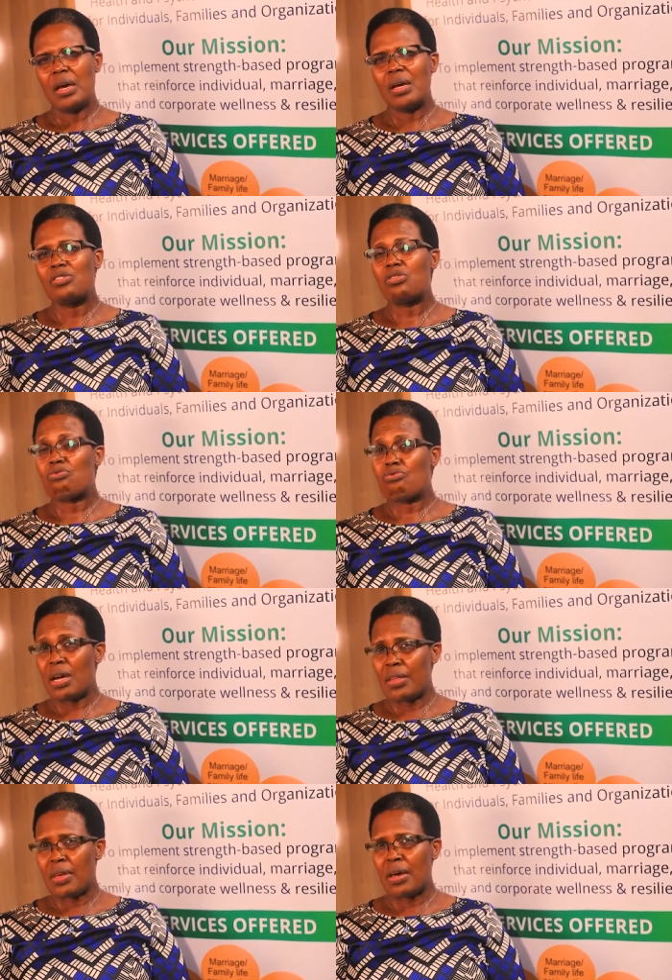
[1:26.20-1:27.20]
It's
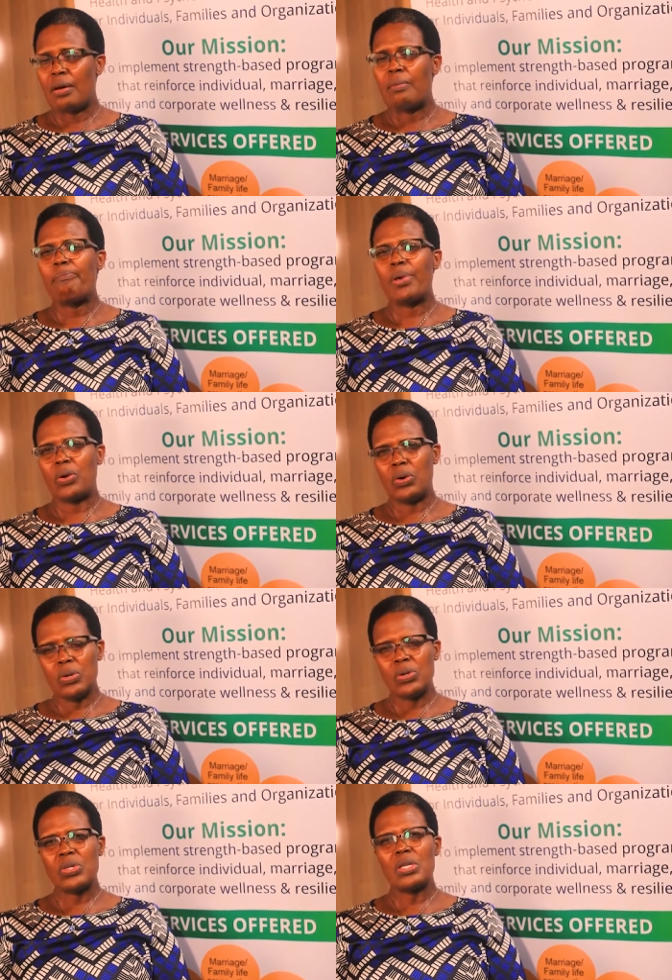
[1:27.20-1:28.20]
rather
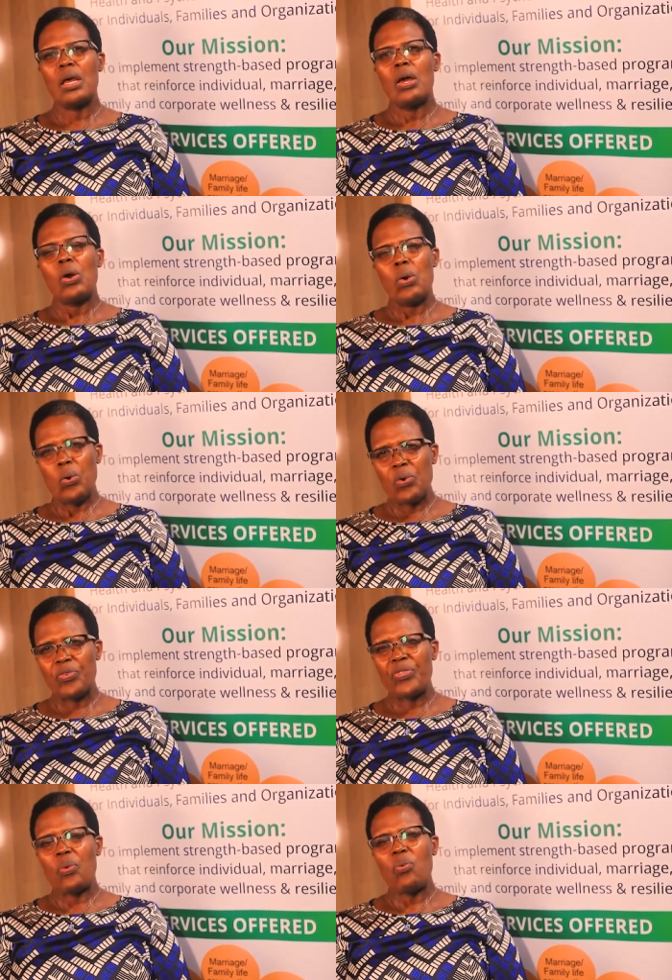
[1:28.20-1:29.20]
because
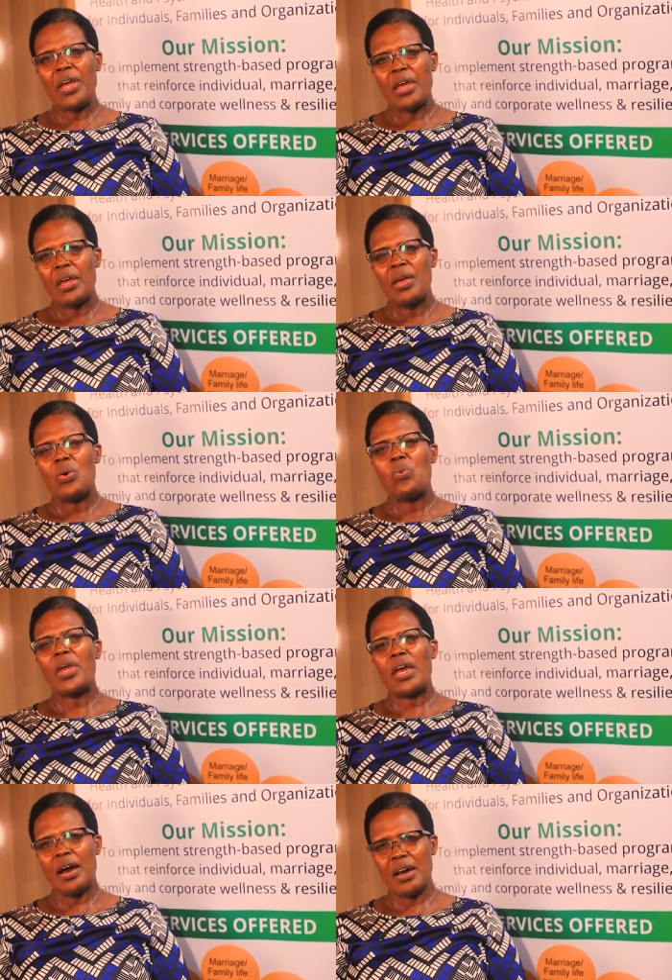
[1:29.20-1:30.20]
of the way
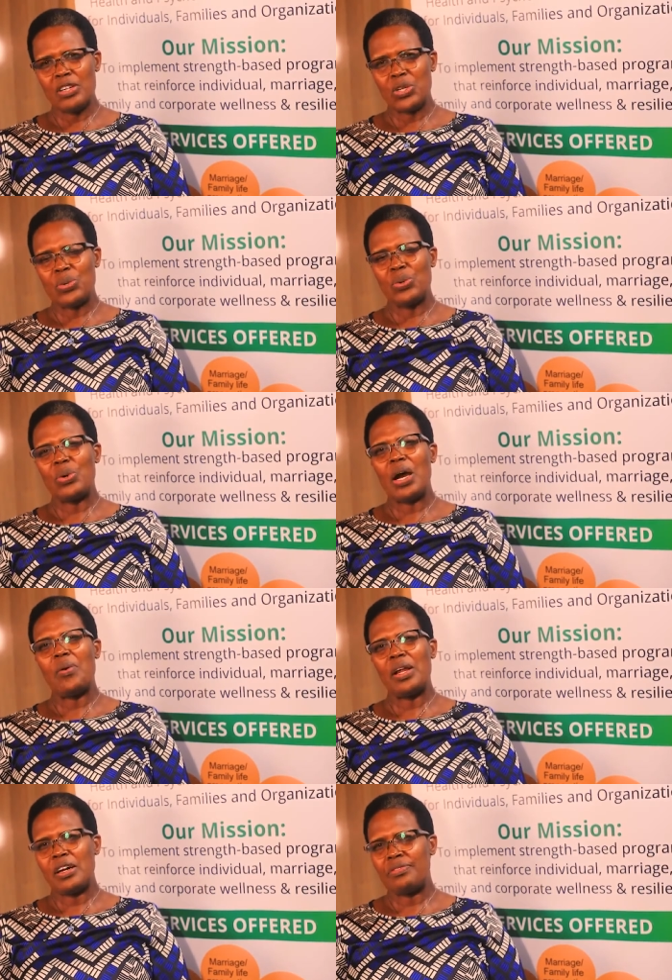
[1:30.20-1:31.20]
we handle
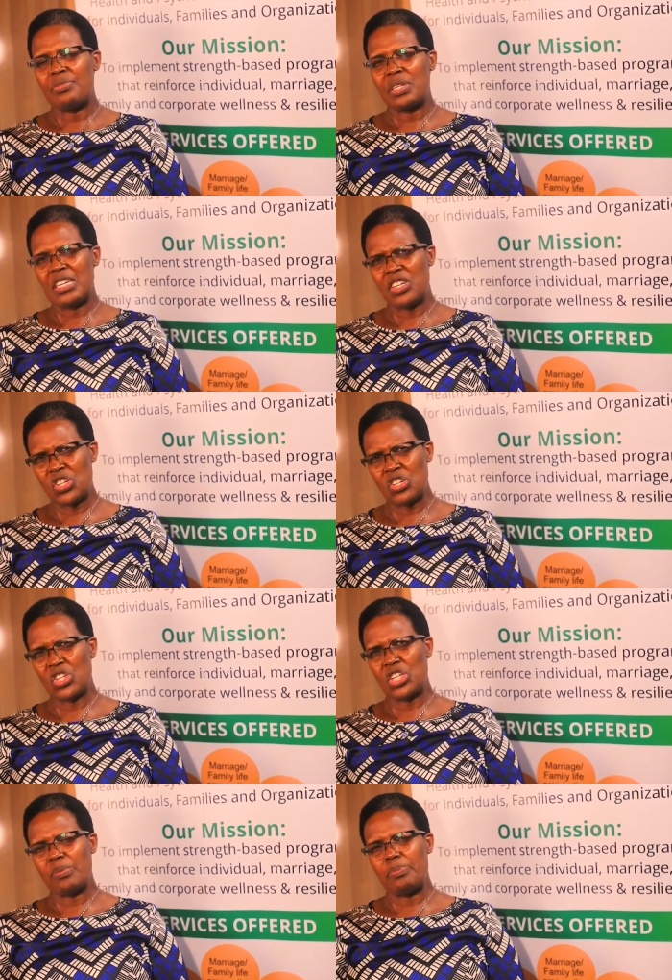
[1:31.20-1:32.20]
our love
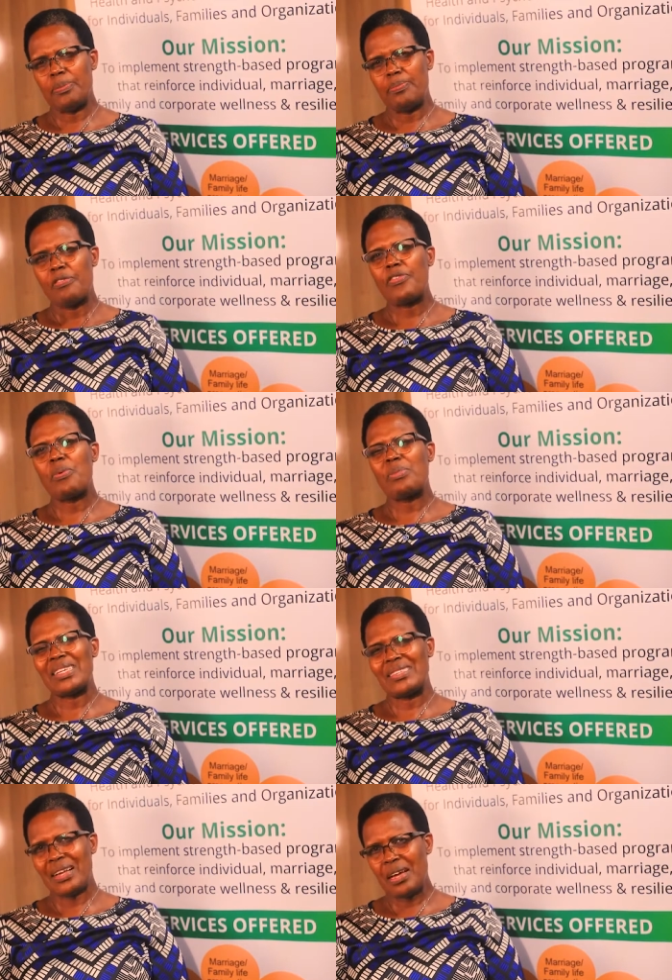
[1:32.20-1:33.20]
relationship from
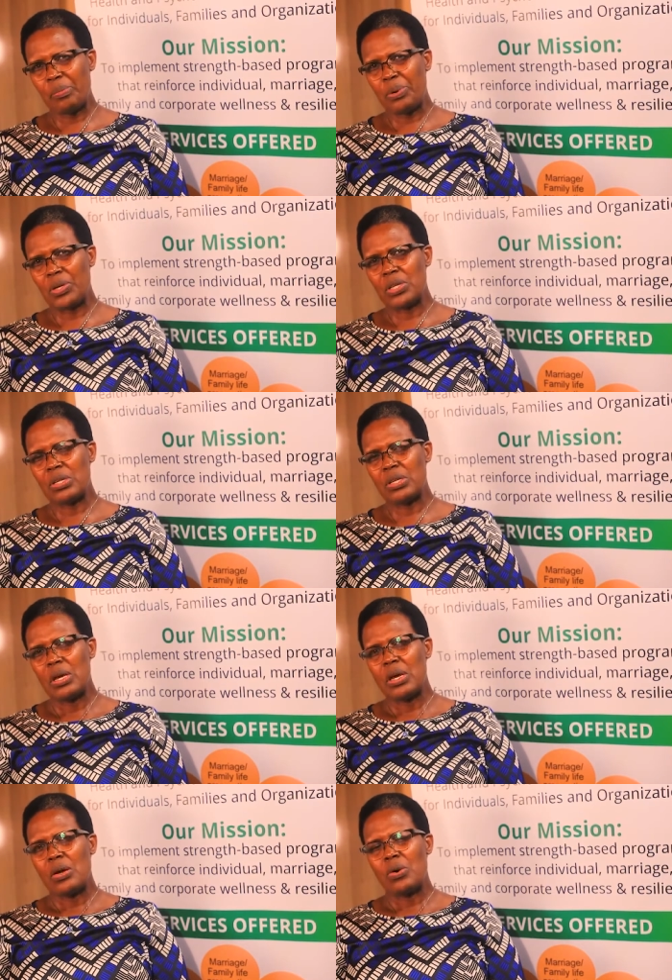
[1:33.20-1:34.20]
the standpoint
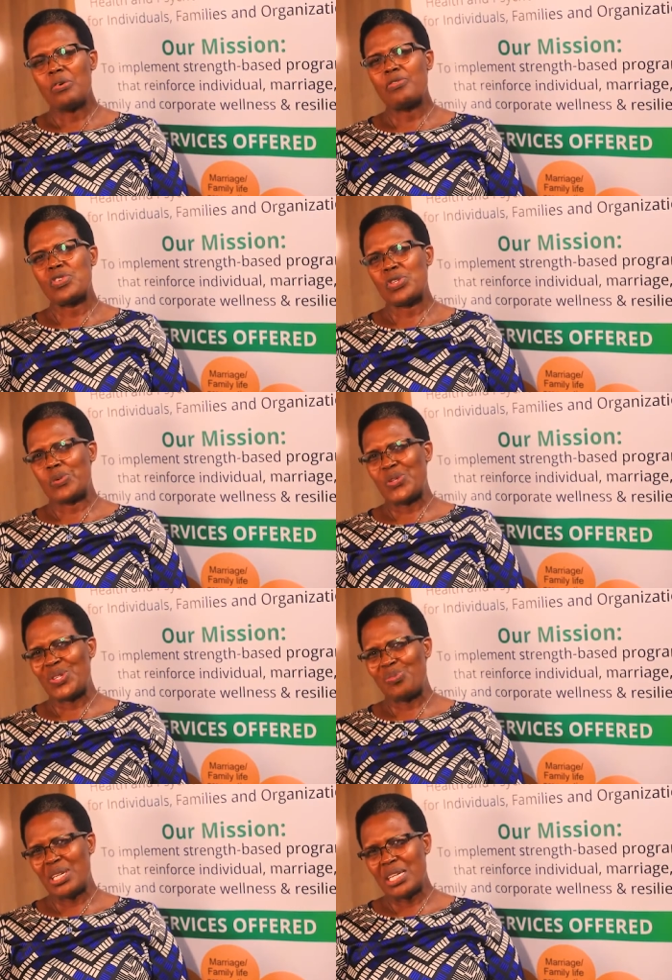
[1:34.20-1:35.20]
of
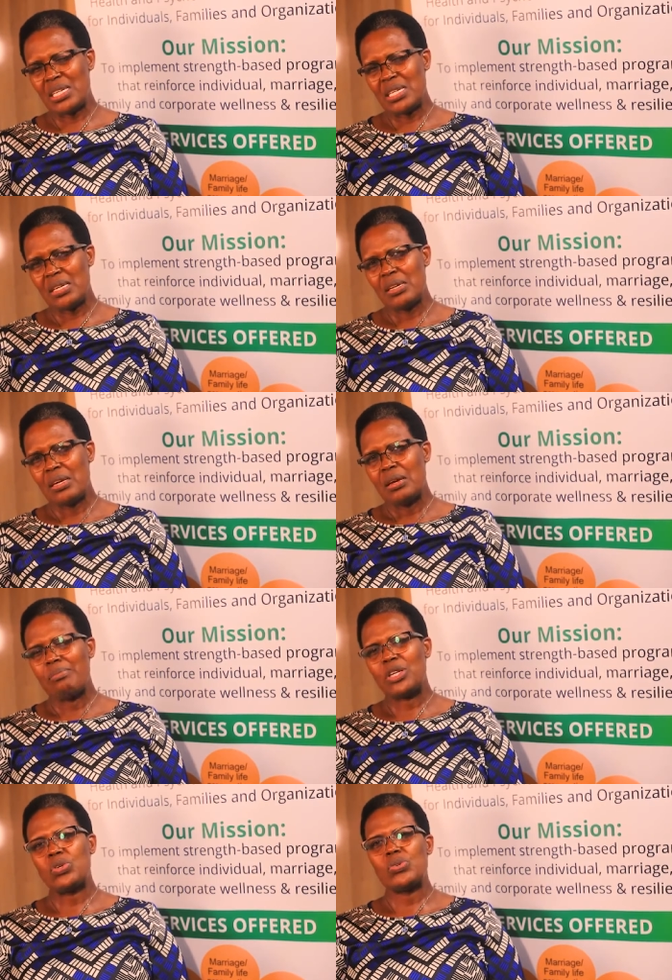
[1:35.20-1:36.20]
responsibility,
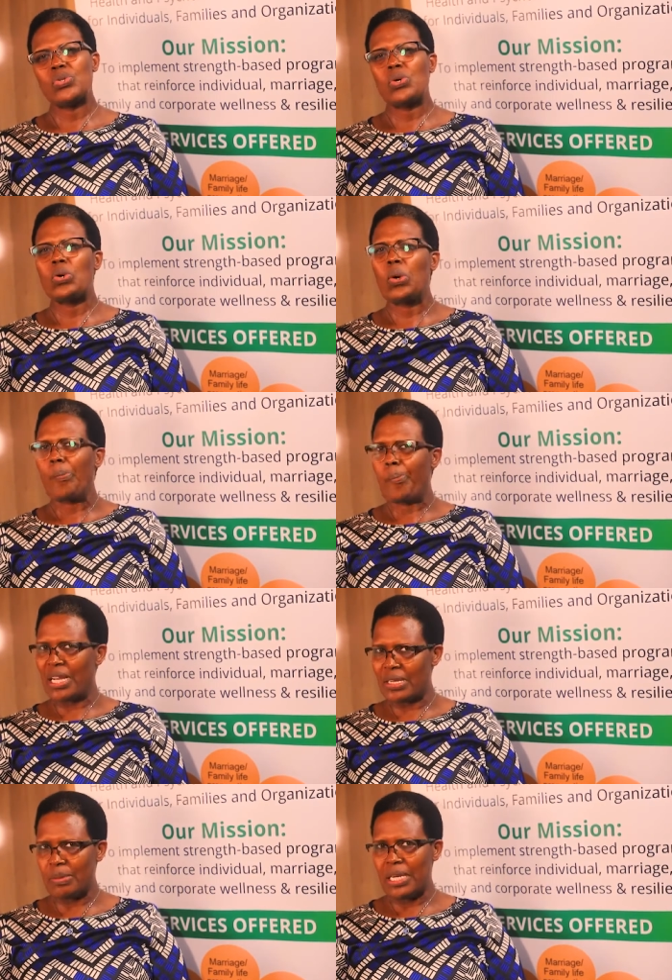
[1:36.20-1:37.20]
but also
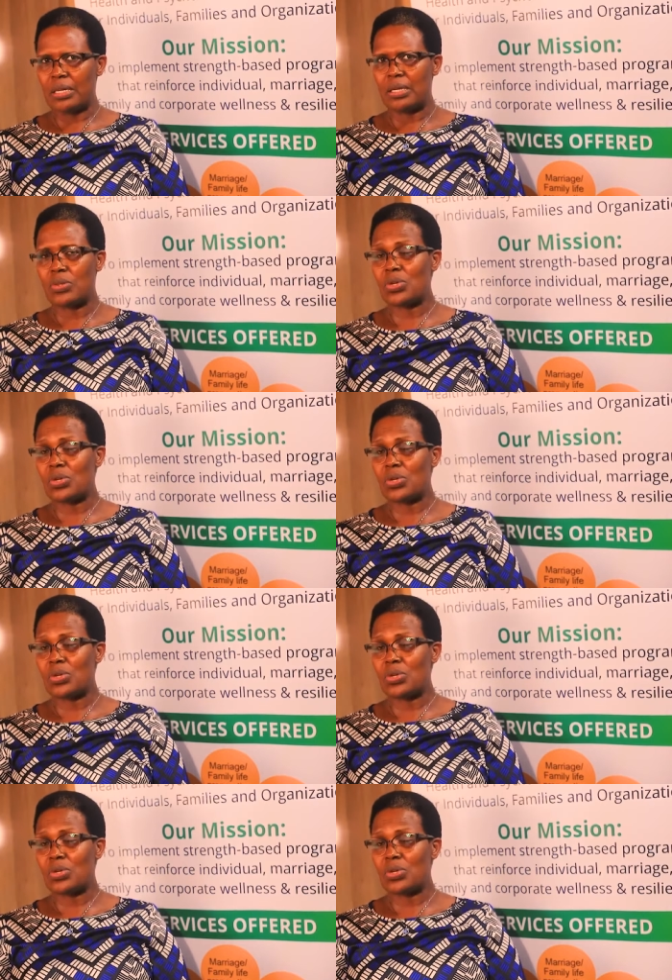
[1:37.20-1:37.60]
commitment.